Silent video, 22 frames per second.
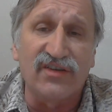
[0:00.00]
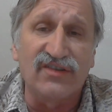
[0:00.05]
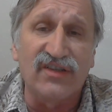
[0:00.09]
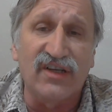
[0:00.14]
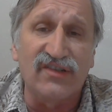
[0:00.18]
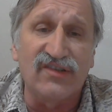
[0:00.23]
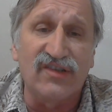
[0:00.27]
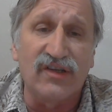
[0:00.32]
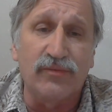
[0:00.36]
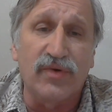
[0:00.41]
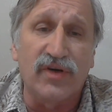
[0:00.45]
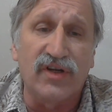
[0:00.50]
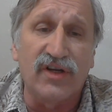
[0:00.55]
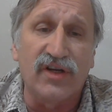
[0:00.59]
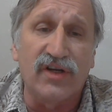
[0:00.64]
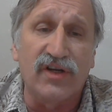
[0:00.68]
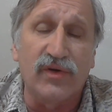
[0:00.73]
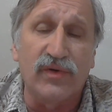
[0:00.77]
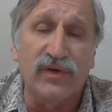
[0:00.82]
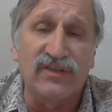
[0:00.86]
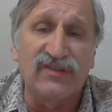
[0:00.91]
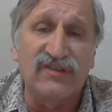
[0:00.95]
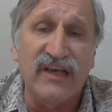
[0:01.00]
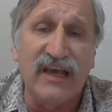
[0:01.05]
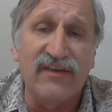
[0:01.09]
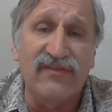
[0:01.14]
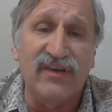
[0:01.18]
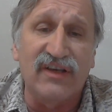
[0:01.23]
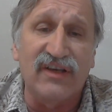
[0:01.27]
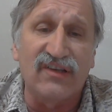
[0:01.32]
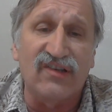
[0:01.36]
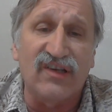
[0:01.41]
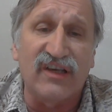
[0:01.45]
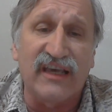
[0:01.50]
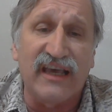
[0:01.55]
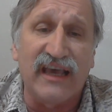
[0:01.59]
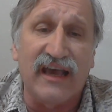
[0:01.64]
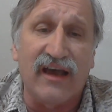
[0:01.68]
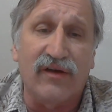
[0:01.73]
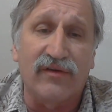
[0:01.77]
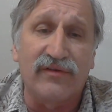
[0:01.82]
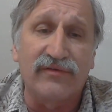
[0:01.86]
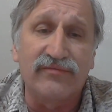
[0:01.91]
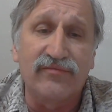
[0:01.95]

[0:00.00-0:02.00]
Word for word: that she put into a savings account.